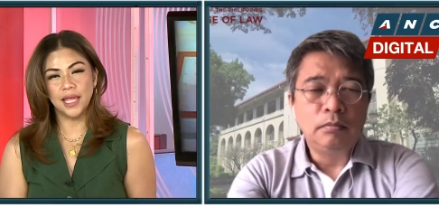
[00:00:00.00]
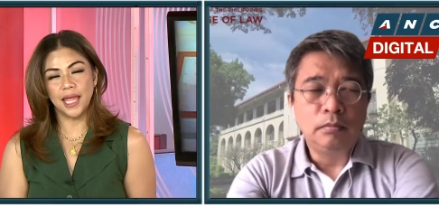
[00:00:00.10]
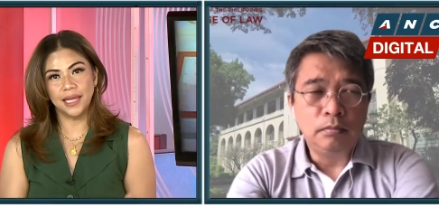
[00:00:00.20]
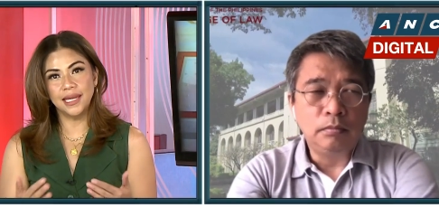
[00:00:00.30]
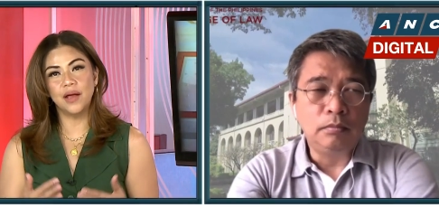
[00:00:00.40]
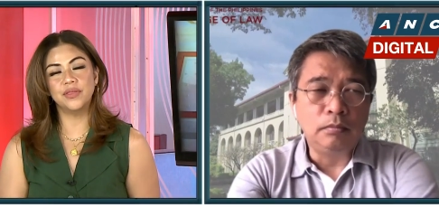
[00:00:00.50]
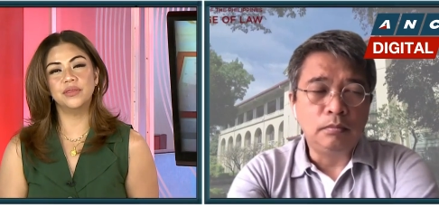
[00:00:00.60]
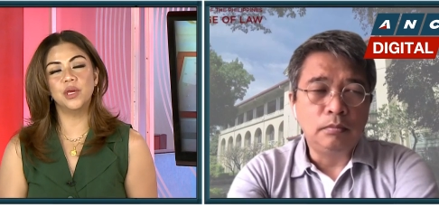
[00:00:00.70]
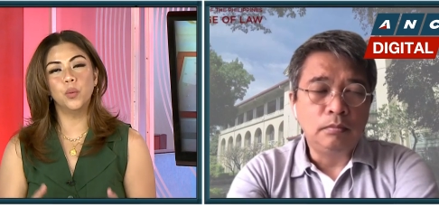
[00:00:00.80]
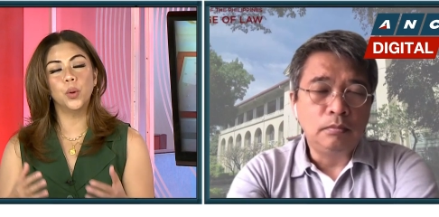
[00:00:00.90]
Speaker 1: And now
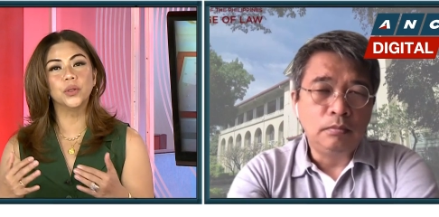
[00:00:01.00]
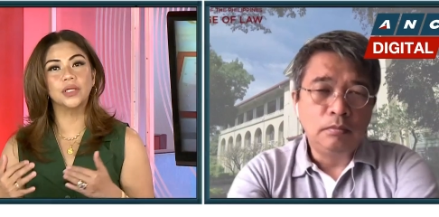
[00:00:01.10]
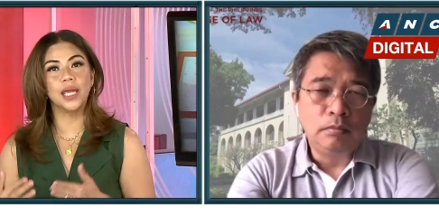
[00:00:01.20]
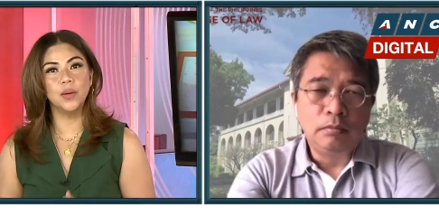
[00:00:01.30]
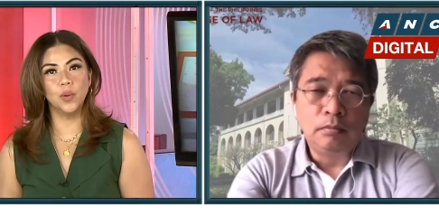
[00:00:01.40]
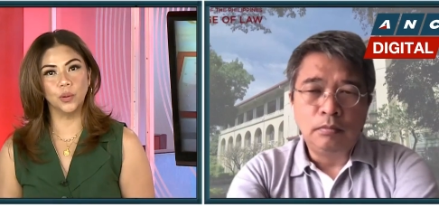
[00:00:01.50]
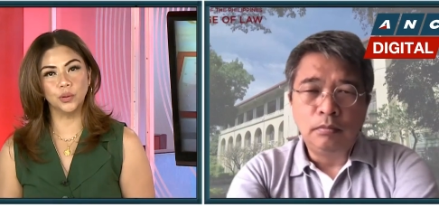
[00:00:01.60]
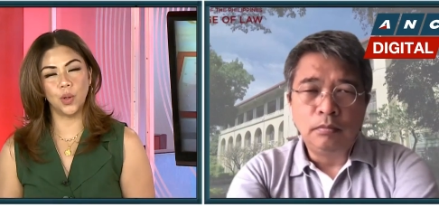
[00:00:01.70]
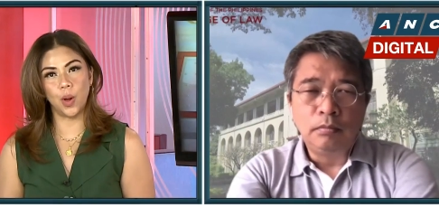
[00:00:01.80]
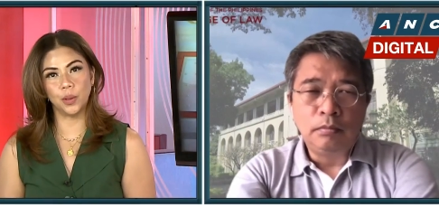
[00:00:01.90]
that they weren't able
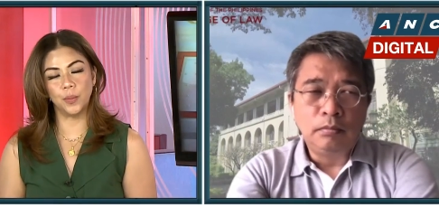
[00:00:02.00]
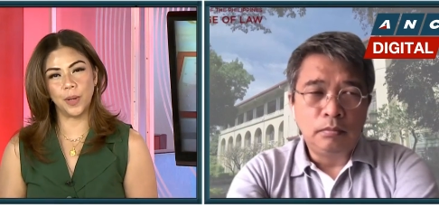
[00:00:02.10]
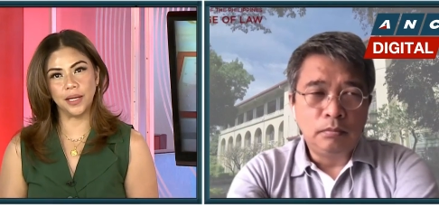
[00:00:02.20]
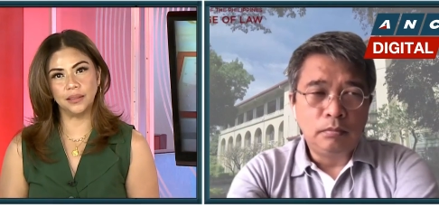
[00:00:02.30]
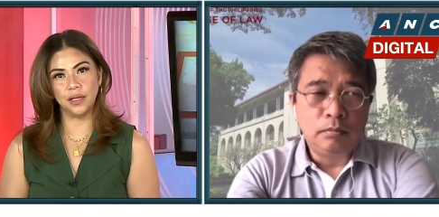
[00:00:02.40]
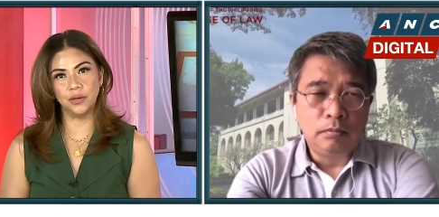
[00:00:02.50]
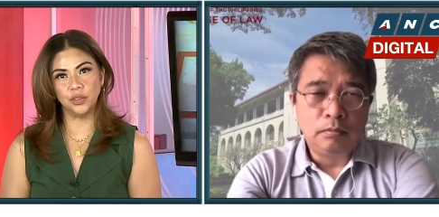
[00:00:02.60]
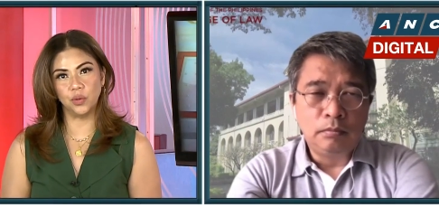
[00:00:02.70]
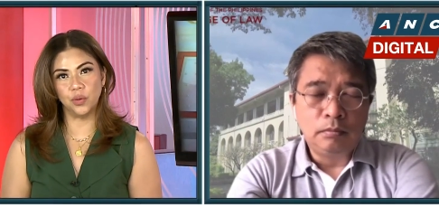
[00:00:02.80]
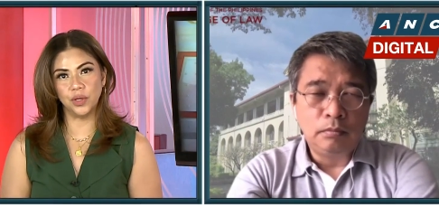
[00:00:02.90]
to occupy
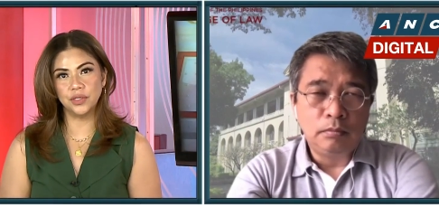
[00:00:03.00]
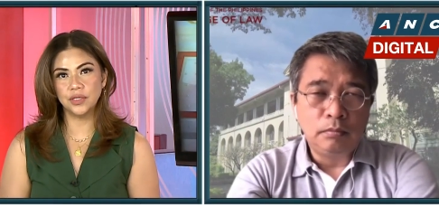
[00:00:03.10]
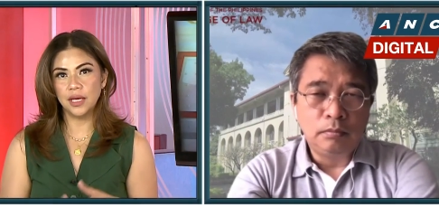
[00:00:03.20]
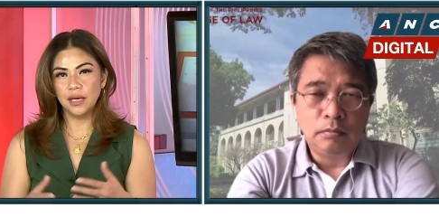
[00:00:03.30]
territories